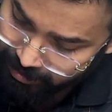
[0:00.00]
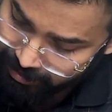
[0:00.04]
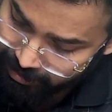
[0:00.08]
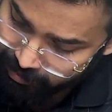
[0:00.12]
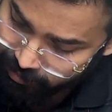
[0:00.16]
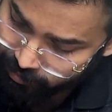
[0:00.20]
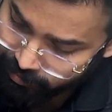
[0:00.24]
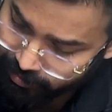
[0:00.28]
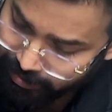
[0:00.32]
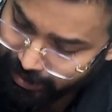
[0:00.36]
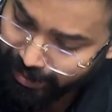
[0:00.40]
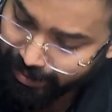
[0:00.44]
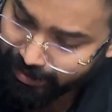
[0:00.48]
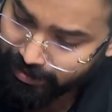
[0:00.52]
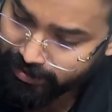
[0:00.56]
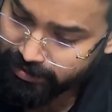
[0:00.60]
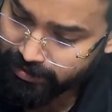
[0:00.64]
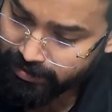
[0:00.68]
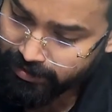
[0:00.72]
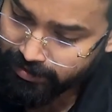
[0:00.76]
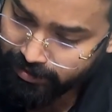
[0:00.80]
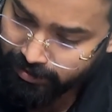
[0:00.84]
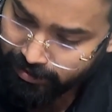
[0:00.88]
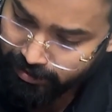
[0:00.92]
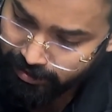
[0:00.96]
to that,
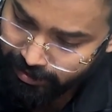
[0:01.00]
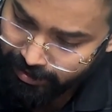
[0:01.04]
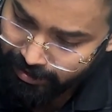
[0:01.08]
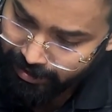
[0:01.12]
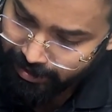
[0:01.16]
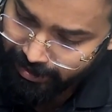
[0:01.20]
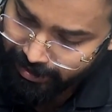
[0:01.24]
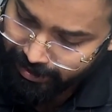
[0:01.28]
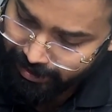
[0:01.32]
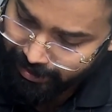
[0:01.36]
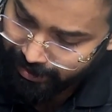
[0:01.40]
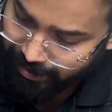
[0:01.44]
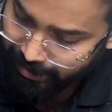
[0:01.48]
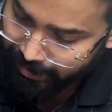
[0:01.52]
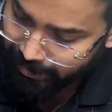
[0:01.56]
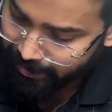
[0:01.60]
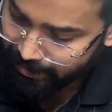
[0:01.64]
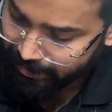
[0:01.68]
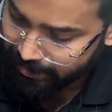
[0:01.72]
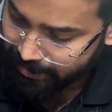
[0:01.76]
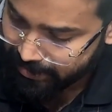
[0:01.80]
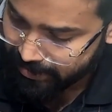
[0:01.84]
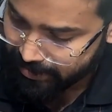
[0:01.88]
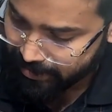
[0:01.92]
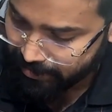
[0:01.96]

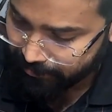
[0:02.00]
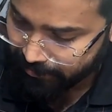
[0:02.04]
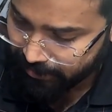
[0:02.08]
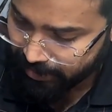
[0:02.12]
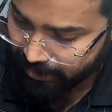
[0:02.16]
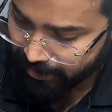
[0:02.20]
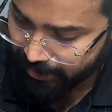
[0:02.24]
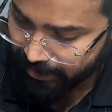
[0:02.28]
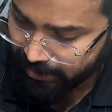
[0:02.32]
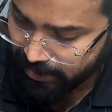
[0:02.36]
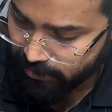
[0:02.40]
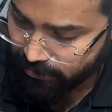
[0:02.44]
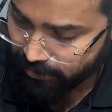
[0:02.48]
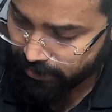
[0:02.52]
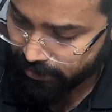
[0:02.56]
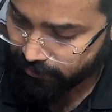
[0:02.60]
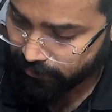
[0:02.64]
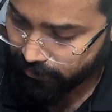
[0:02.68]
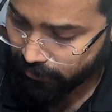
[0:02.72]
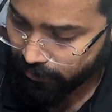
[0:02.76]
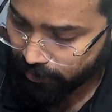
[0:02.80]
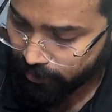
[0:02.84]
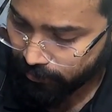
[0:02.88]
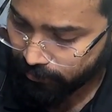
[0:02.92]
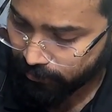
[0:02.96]
something else will
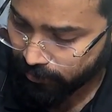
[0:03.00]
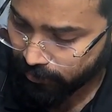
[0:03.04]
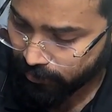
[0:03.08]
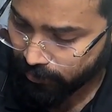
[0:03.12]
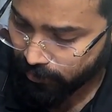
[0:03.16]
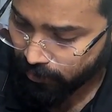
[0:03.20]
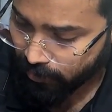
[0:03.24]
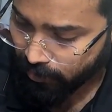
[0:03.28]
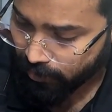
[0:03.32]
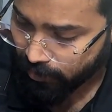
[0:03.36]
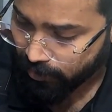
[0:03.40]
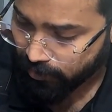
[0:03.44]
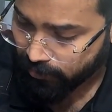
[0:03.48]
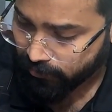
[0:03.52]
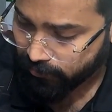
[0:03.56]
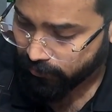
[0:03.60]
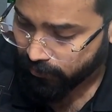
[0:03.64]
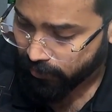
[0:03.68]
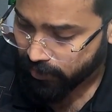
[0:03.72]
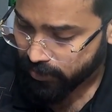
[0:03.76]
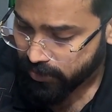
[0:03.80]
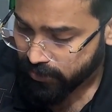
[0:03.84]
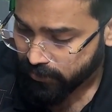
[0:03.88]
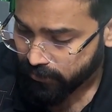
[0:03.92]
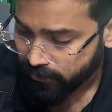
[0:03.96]
form called
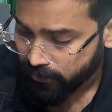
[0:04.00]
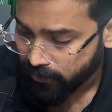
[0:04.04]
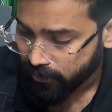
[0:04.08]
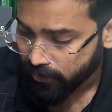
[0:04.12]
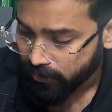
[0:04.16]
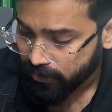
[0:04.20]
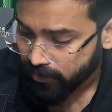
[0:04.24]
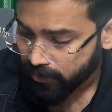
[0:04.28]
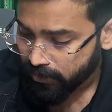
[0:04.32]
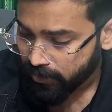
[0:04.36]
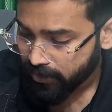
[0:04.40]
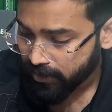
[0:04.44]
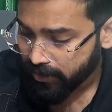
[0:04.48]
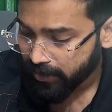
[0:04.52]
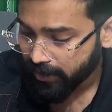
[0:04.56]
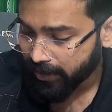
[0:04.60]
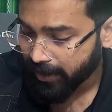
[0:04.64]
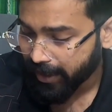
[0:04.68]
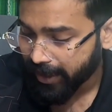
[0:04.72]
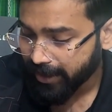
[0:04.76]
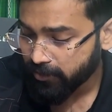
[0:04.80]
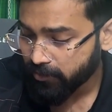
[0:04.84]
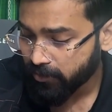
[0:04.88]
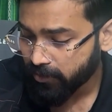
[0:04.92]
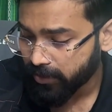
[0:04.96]

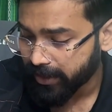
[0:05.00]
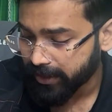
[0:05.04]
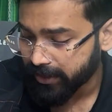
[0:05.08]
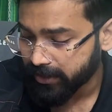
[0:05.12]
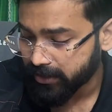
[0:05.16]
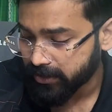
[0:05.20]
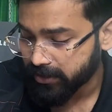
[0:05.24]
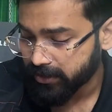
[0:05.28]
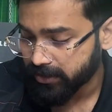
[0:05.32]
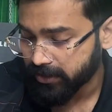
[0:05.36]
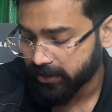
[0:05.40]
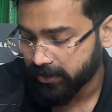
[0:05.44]
phosphoglycolate.